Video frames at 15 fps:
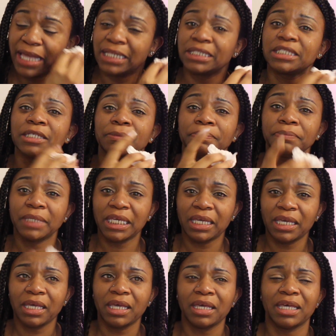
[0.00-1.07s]
And to
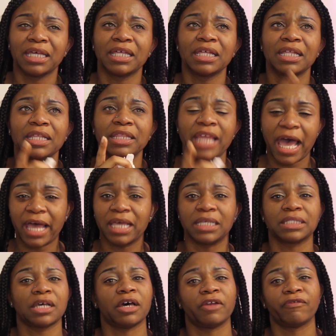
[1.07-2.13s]
me, that
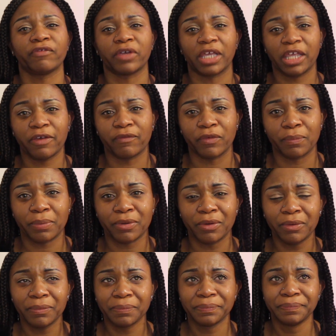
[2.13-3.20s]
is unforgivable,